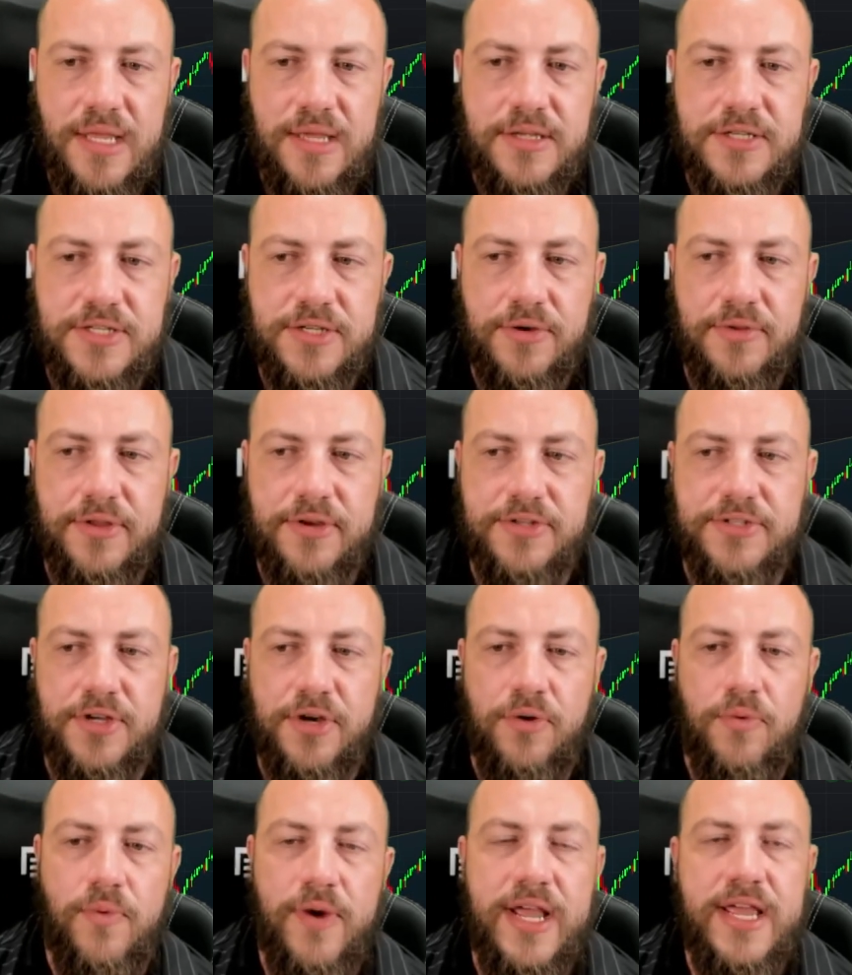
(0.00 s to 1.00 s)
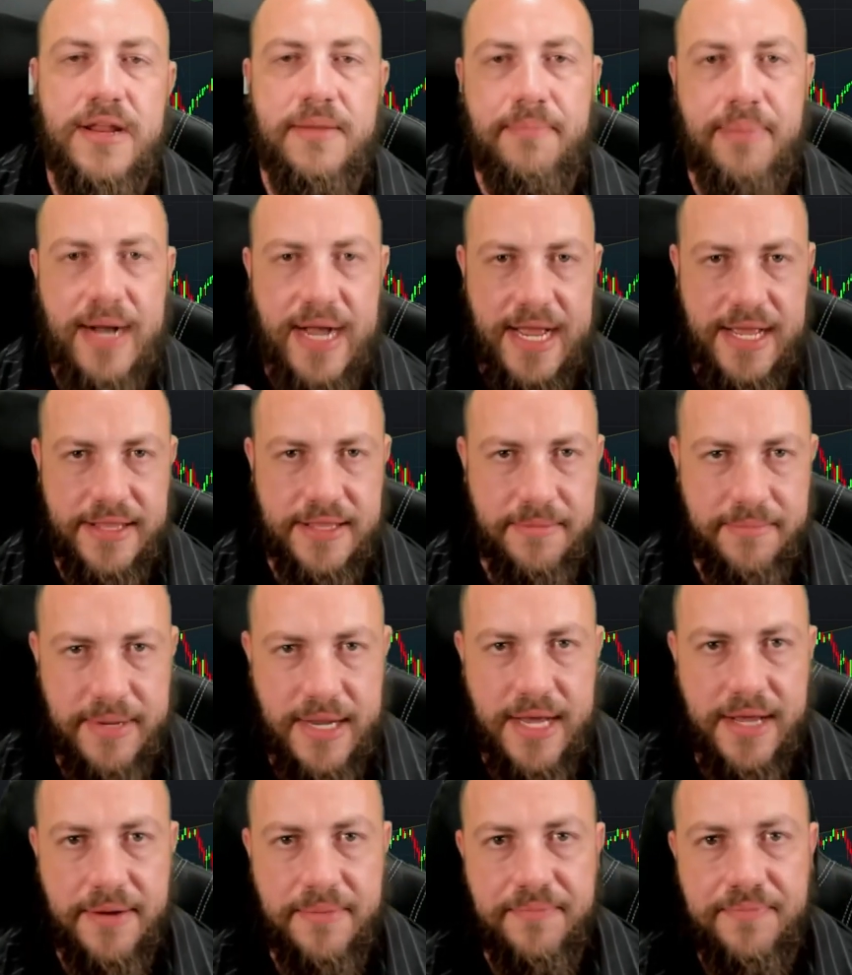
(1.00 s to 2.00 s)
So there's a way to buy at the
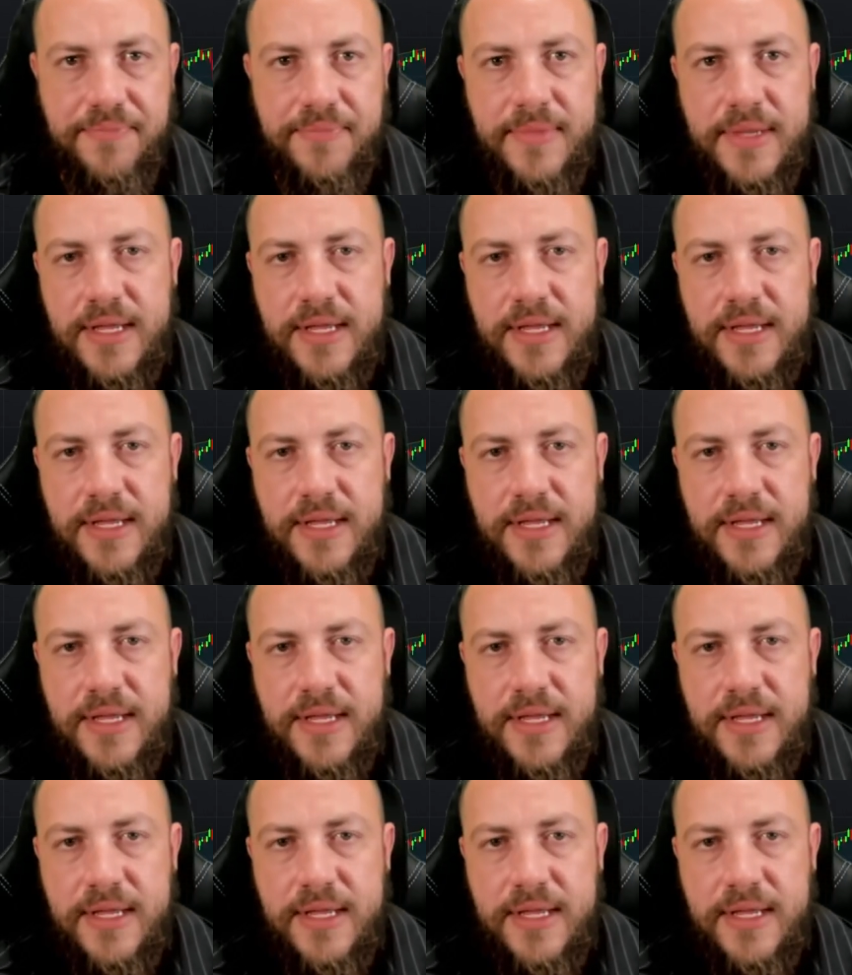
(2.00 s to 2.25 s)
bottom,